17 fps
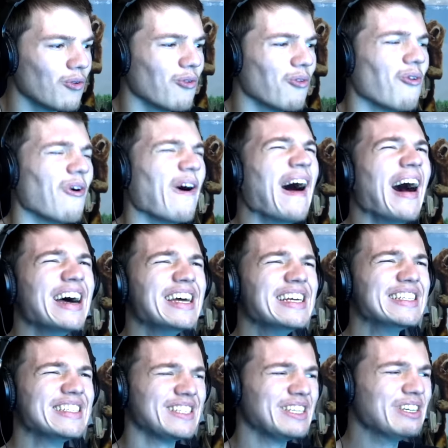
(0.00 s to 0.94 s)

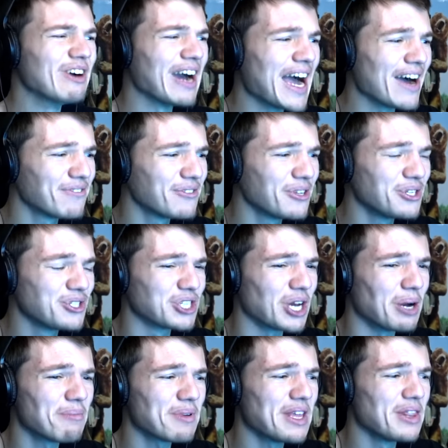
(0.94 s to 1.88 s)
What? You have to
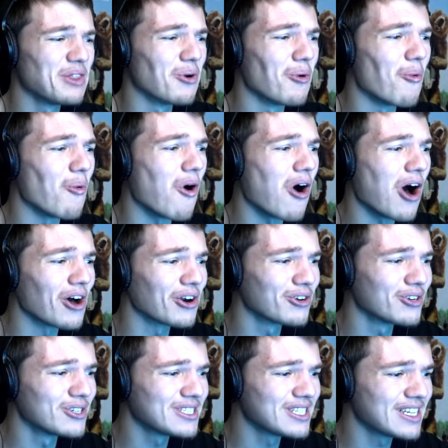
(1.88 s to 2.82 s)
jump in the
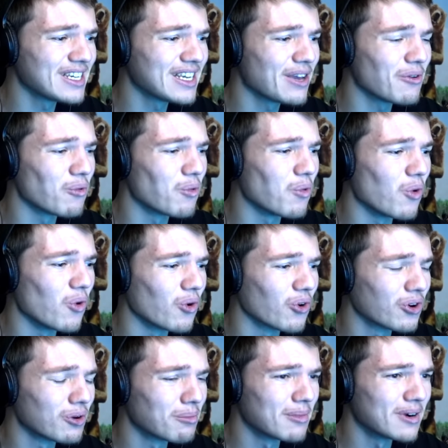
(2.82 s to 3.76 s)
water to get
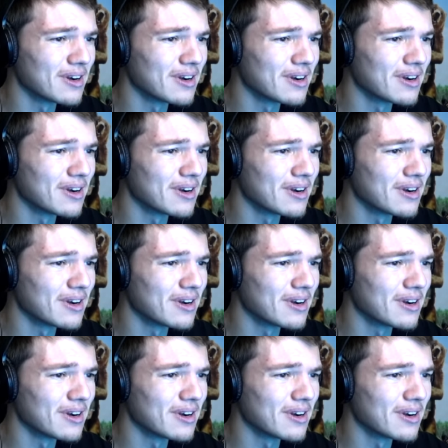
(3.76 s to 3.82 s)
warm?